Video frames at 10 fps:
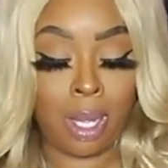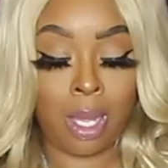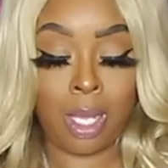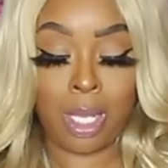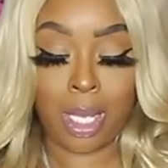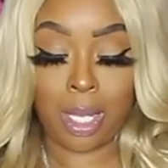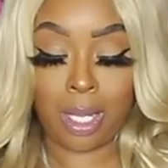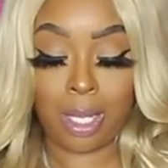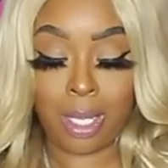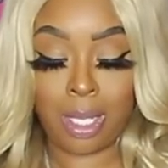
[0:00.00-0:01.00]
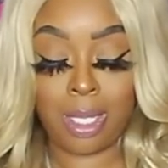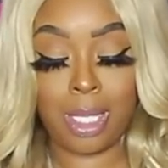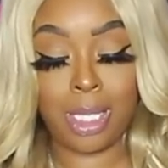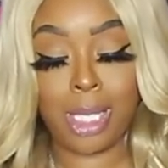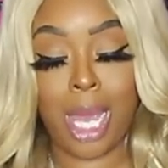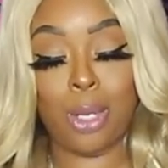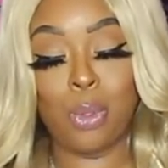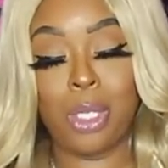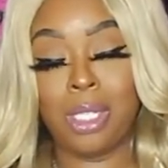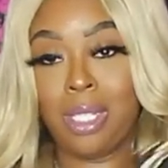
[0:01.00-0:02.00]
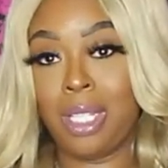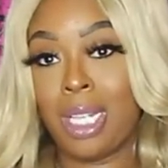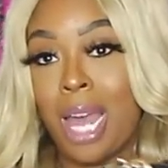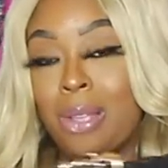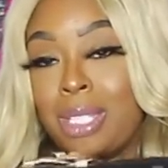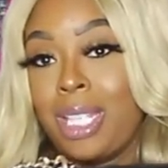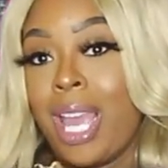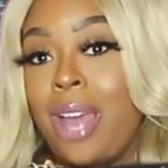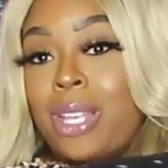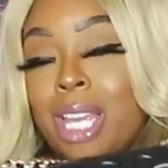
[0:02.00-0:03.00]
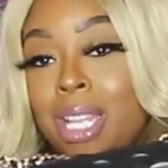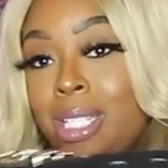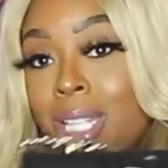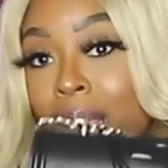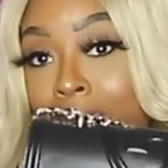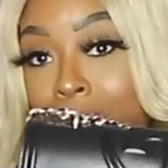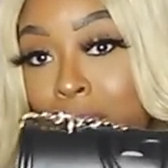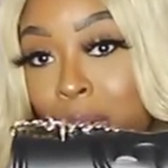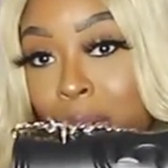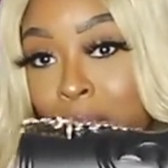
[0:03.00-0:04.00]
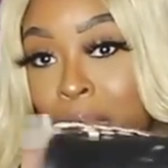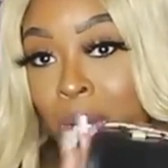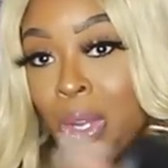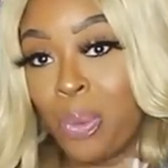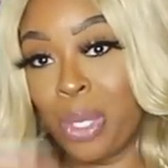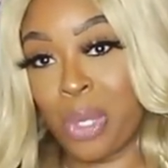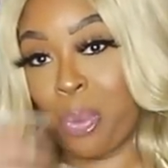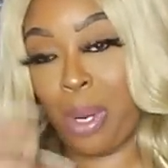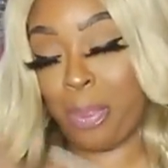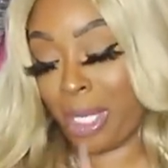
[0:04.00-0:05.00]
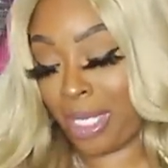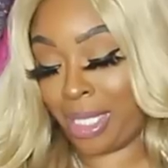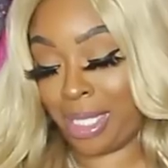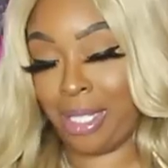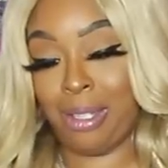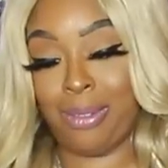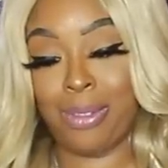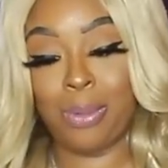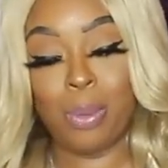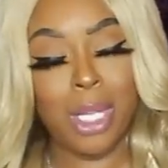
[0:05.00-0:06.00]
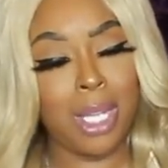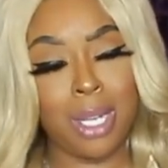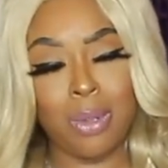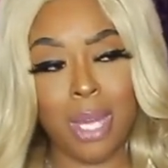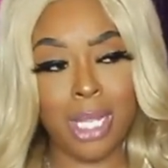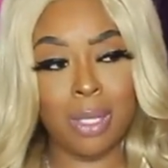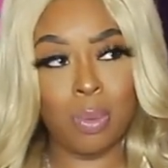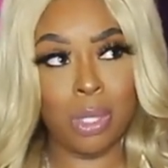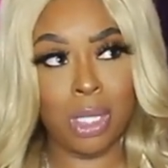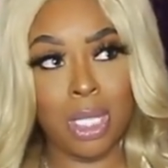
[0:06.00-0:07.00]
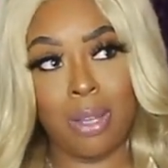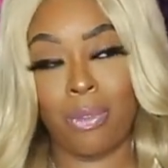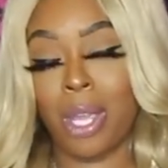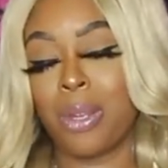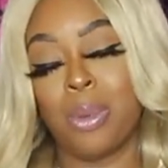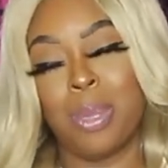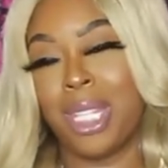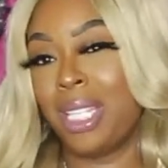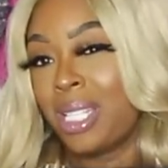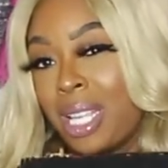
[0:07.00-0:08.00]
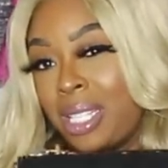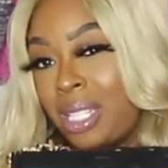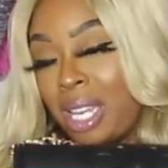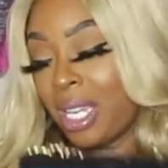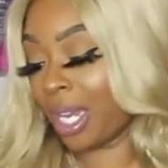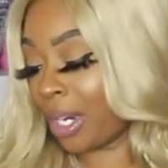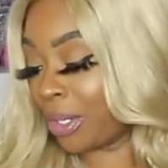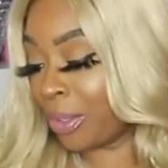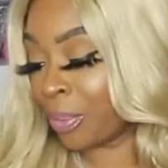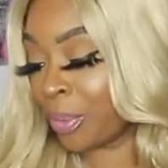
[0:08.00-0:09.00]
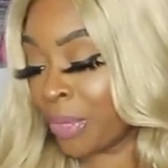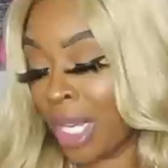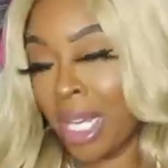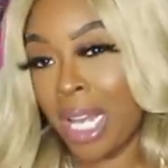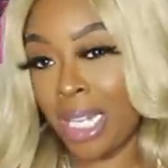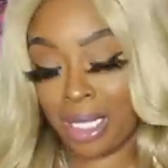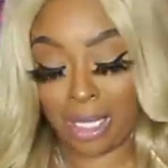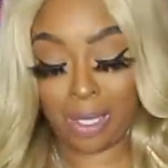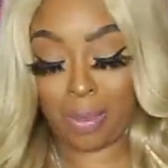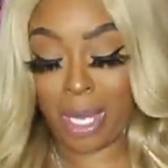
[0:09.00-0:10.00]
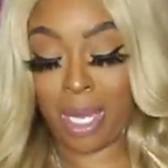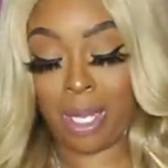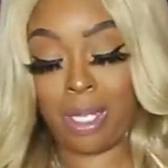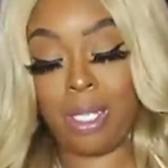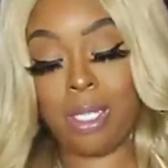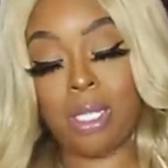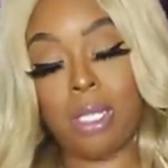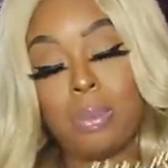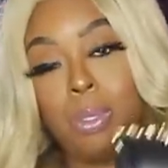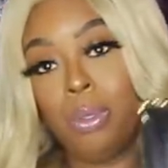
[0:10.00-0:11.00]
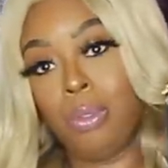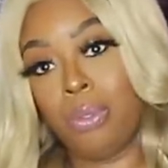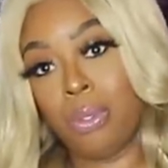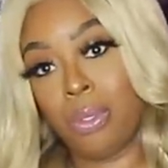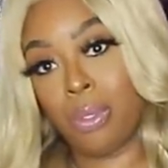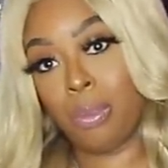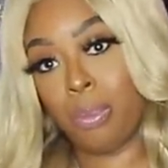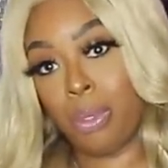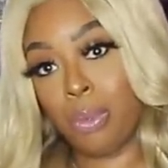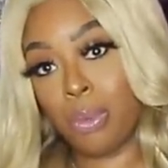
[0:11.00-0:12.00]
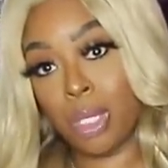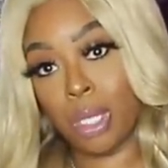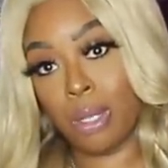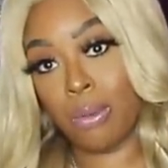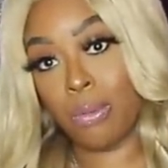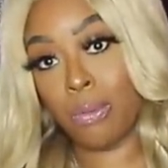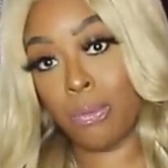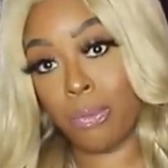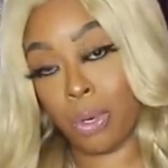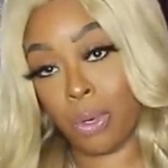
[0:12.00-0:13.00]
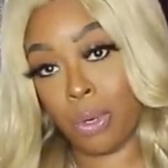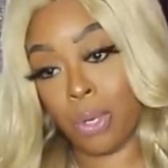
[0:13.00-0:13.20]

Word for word: And yeah, this gotta go in the other closet. Yeah, I can't stay out here with the replica stuff. Well, I do got some real stuff out here, but this ain't staying out here. I love this bag. It's just beautiful. Beautiful.